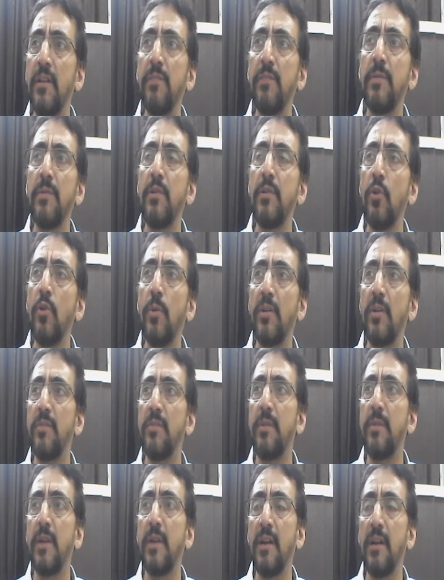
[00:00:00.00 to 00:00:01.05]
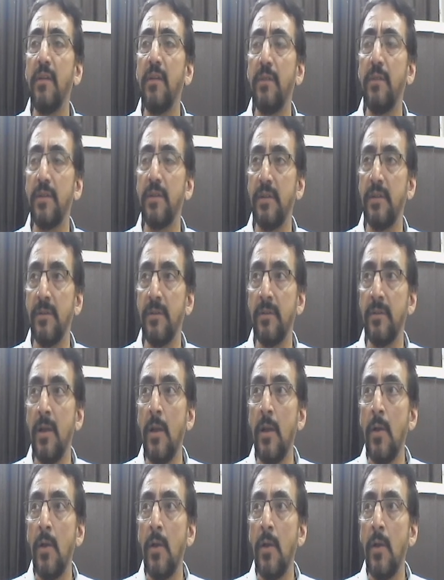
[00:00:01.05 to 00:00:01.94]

especially lower respiratory tract infections.